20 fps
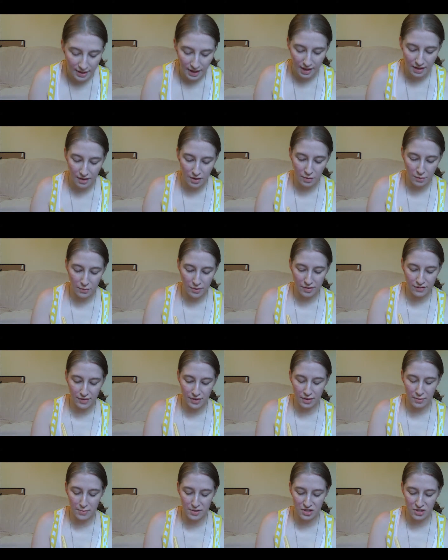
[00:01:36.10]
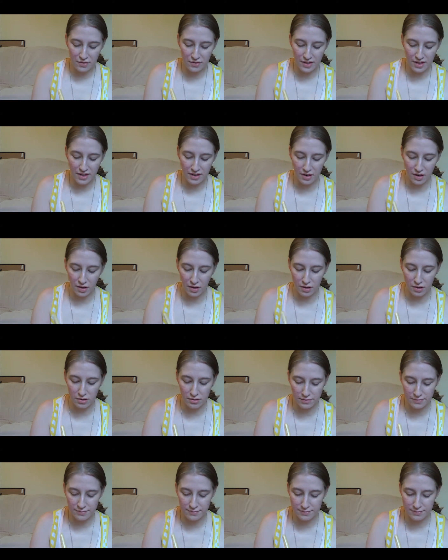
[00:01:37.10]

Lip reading: I don't wear very much of it at all.